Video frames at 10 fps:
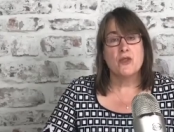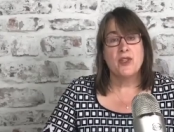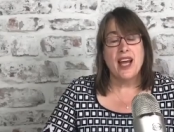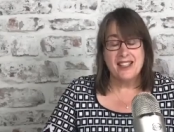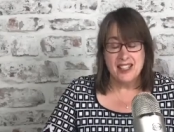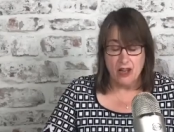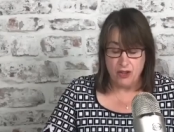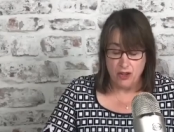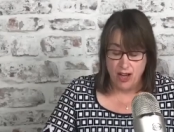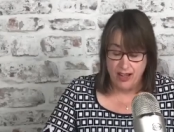Well, that
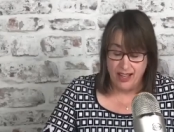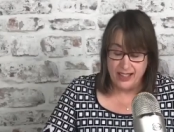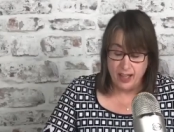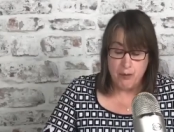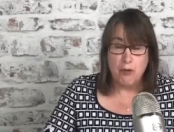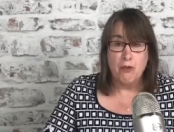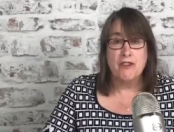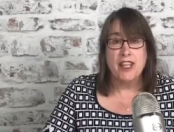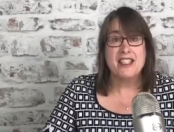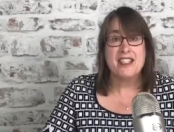sounds a lot like
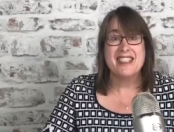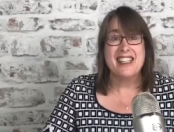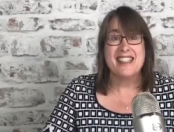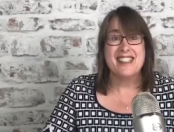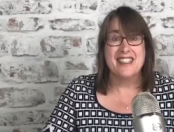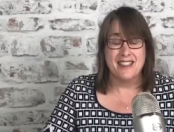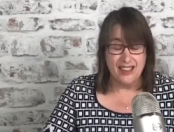hyperreflexia, doesn't it?